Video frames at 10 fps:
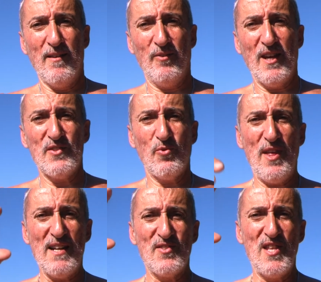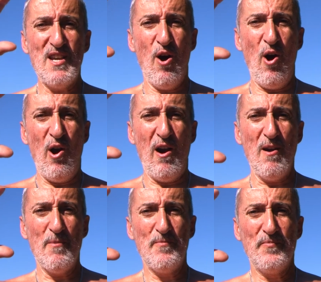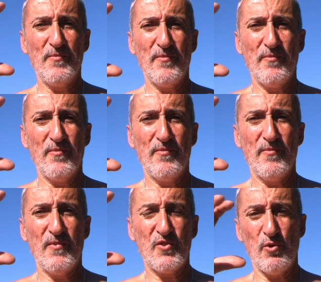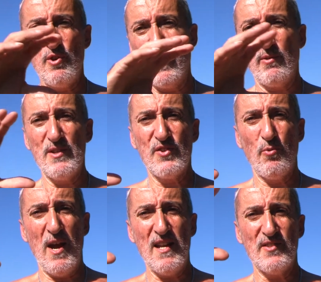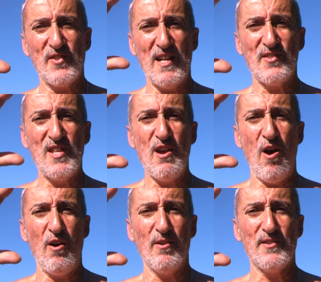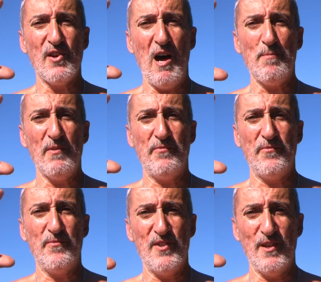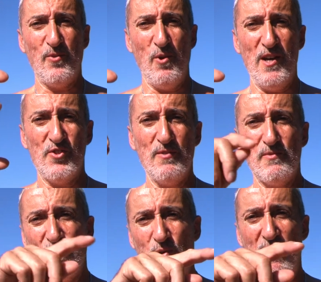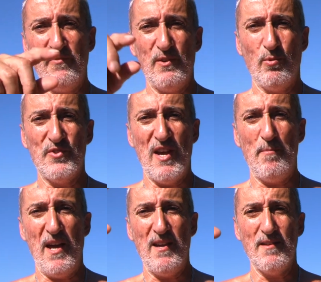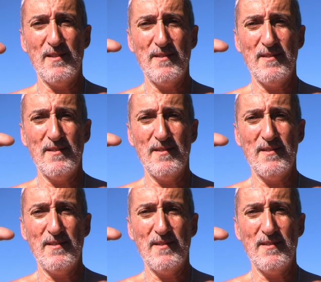Okay, so that's the R. So you're increasing radius, that's the R on top of the equation. So F equals MA.